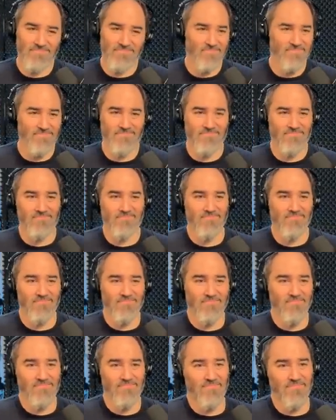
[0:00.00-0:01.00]

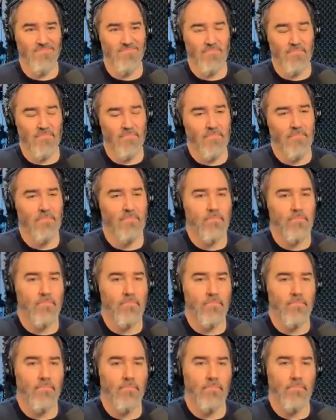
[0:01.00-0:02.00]

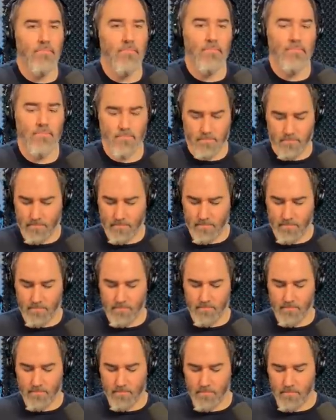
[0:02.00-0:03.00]

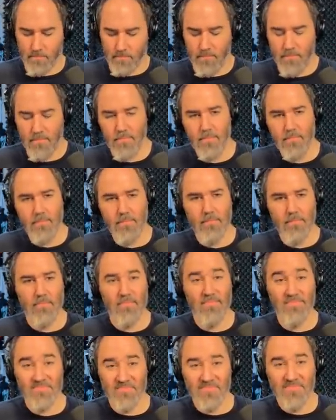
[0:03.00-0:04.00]

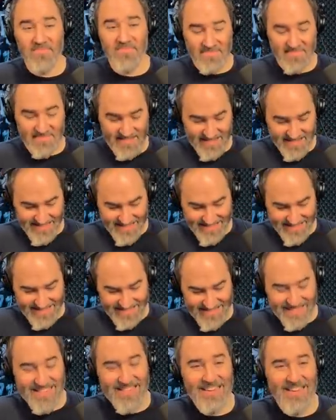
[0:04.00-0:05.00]

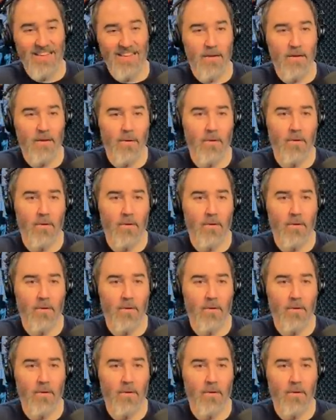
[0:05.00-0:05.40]
The person shown says nothing.